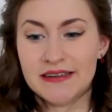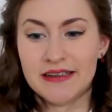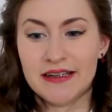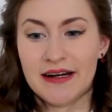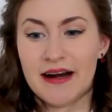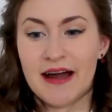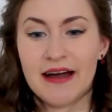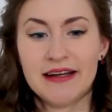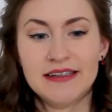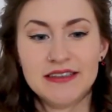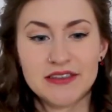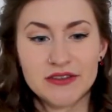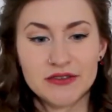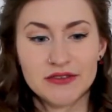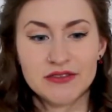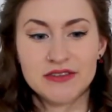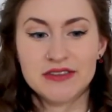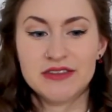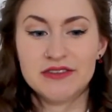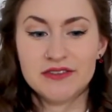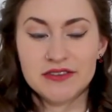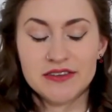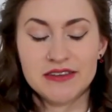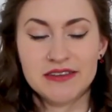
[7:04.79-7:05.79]
and I
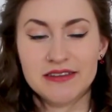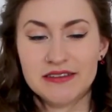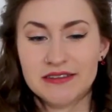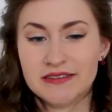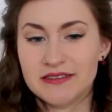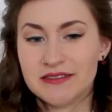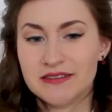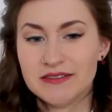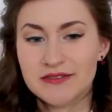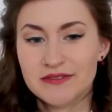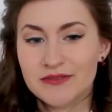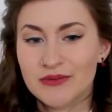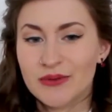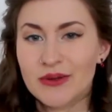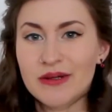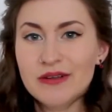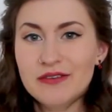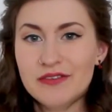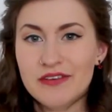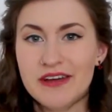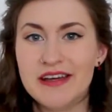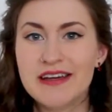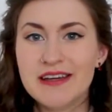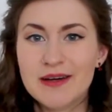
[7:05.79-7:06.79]
don't even want
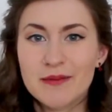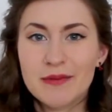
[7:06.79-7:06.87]
to think